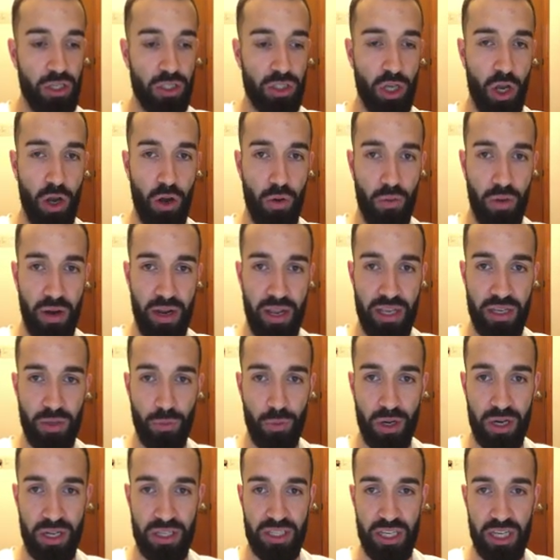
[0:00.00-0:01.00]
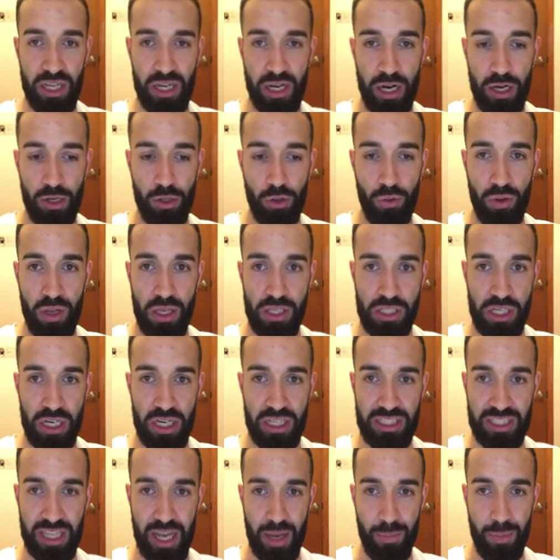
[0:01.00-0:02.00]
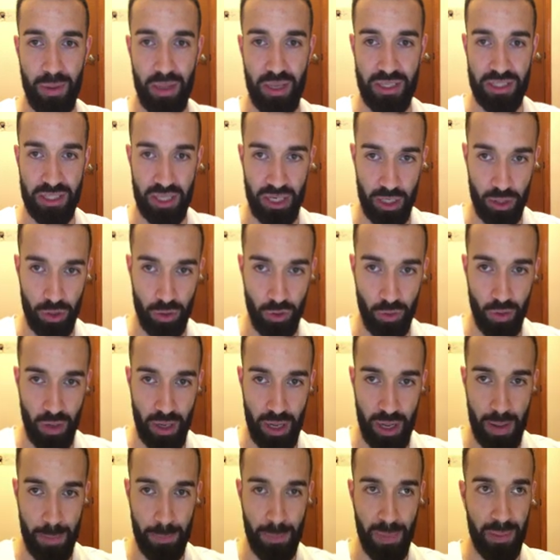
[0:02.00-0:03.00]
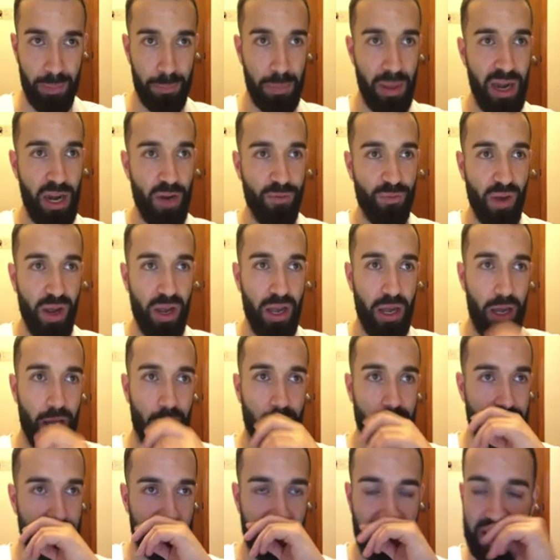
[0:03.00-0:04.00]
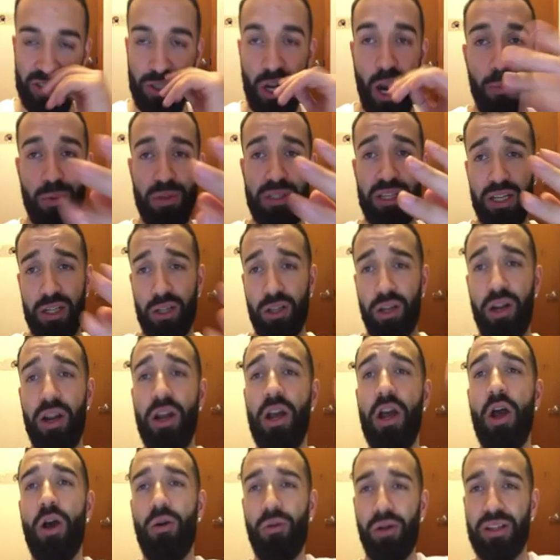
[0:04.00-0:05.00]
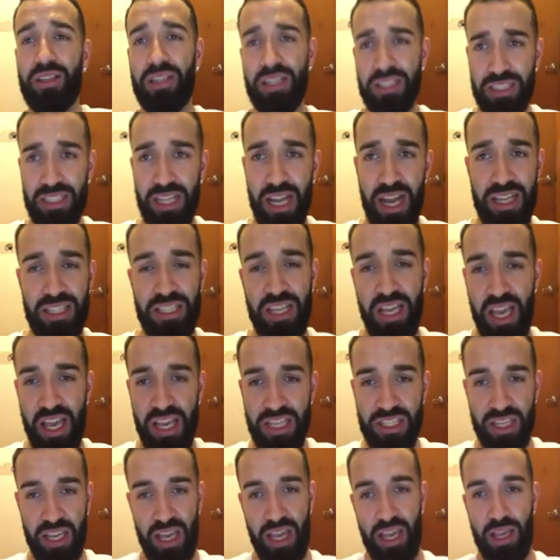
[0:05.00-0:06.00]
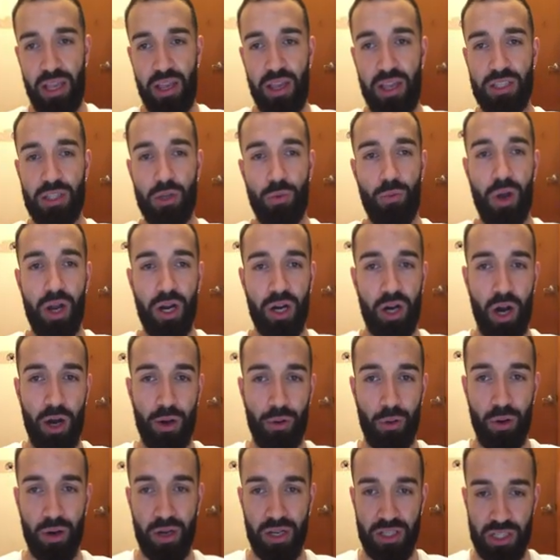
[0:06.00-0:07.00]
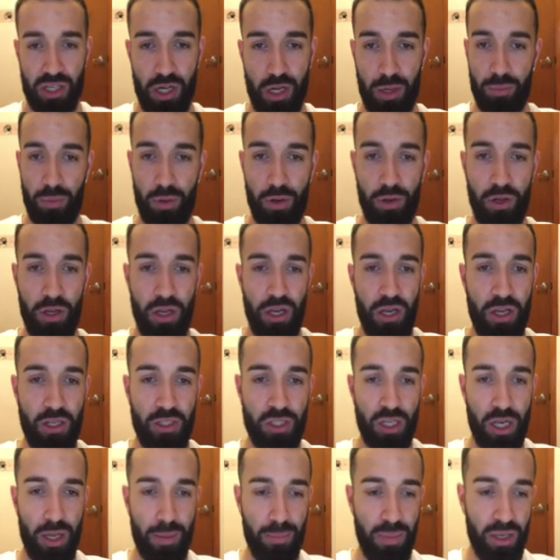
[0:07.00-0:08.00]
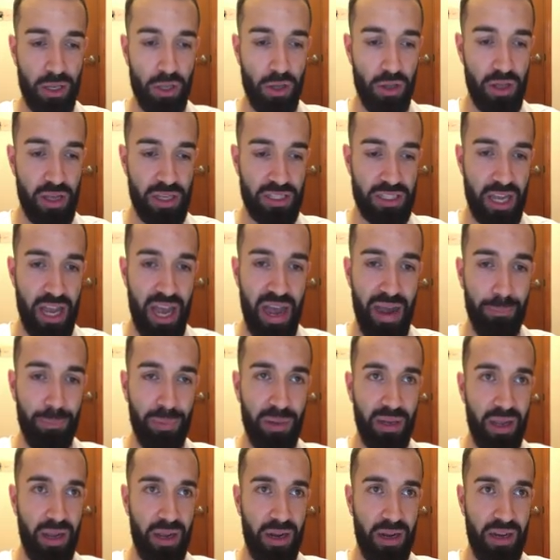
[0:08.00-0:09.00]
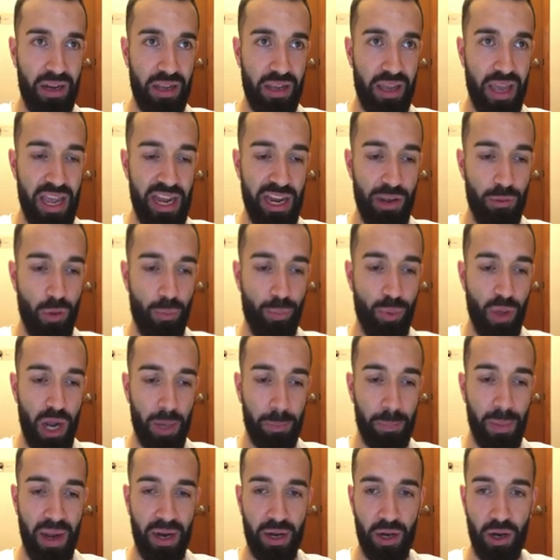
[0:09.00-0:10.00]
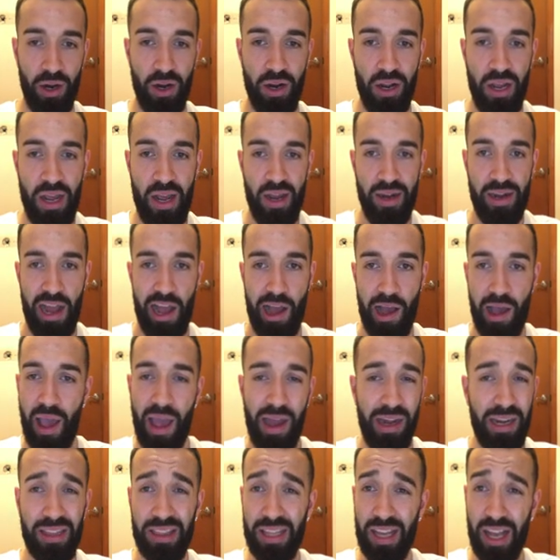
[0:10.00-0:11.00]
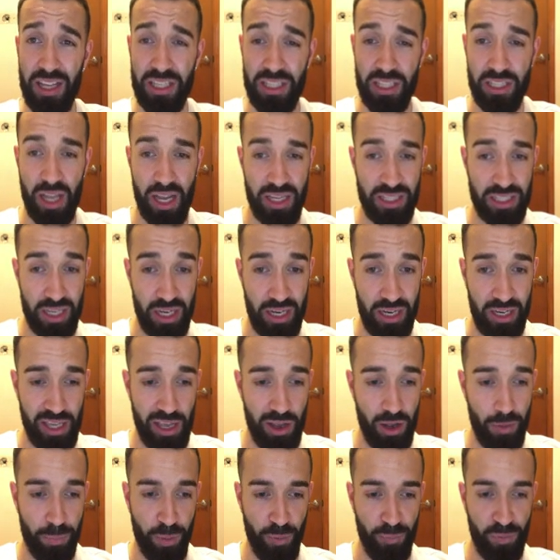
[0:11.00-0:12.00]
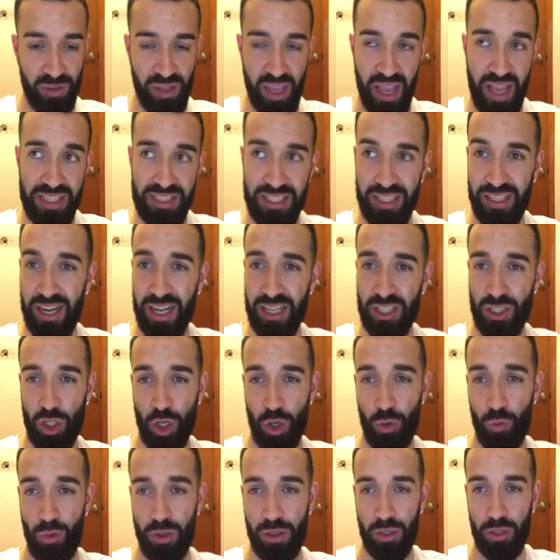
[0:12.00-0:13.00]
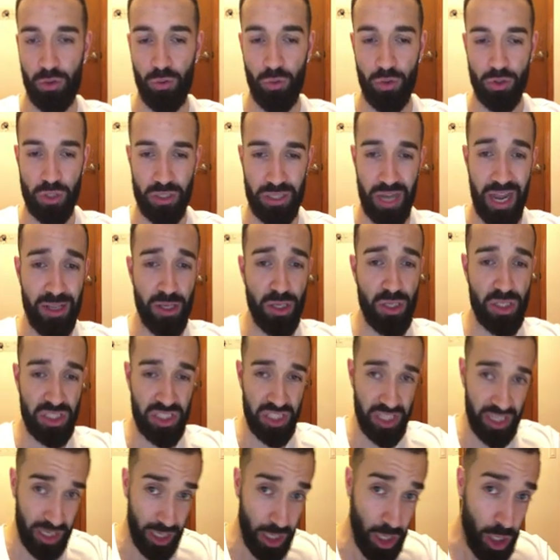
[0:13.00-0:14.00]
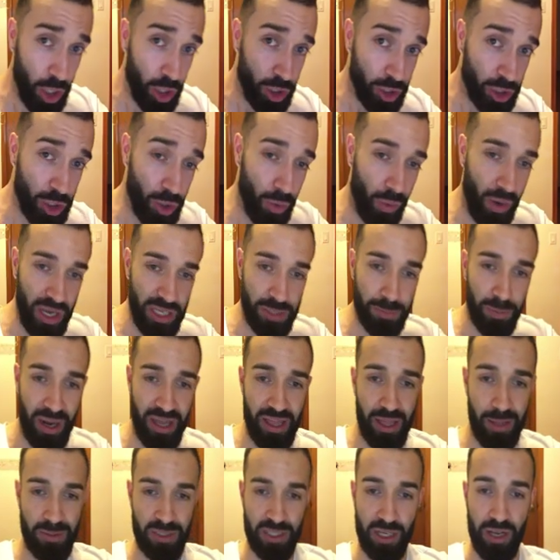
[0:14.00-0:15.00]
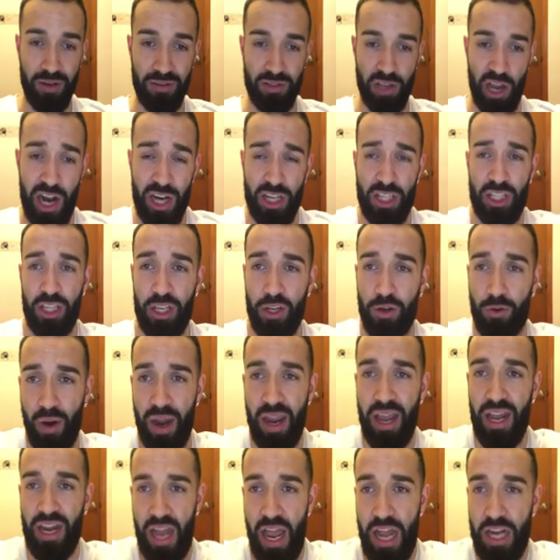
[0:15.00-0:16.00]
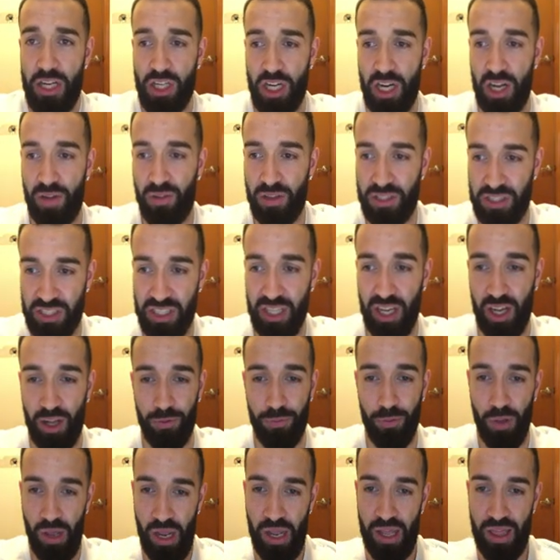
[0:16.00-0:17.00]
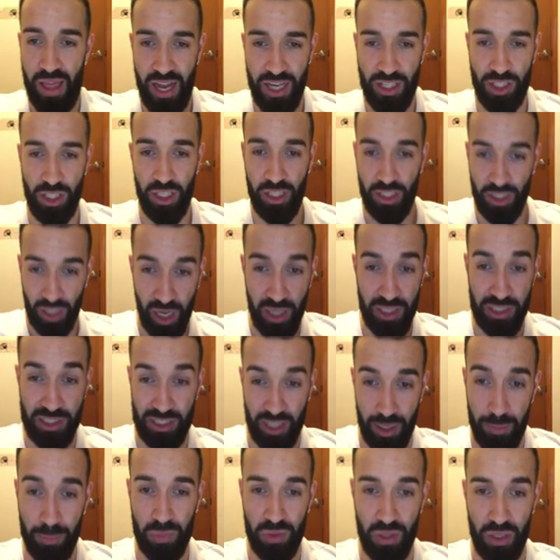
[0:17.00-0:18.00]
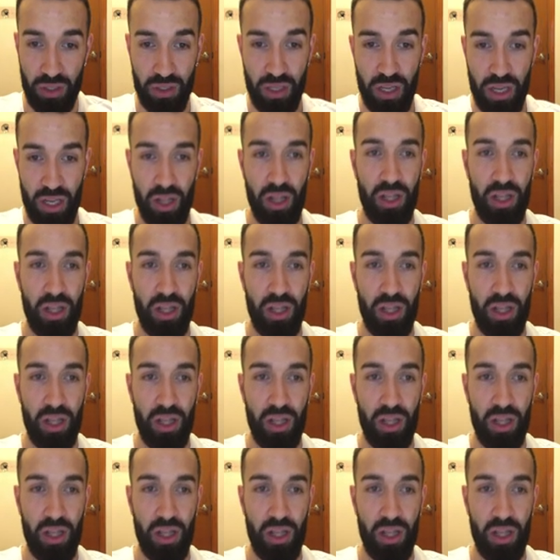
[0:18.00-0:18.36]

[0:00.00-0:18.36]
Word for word: So what, he, what is he gonna do? He's gonna summon. He's gonna do a uh, planet uh, sharper recycler. What this does is it, it's a one card Orcust combo. So I'm like, oh, that's not happening. And negate it with blockbacker. Now anything else he does, I'm gonna negate with perfect ace and next turn win the duel. So as you see, UAs by themselves are actually great an engine of itself. It actually does something.